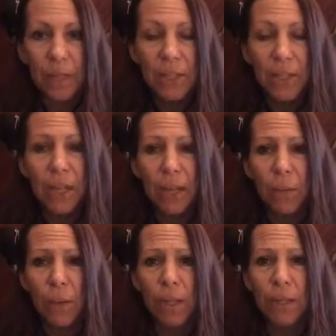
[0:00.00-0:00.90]
and she kind
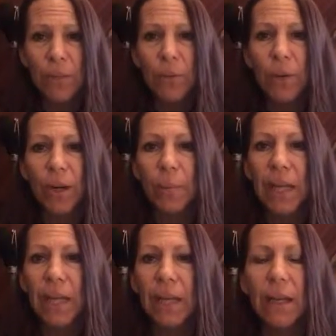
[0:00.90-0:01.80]
of wanted to know where to
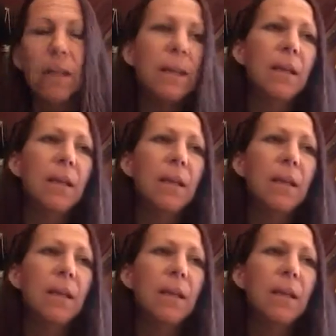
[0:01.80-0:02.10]
begin.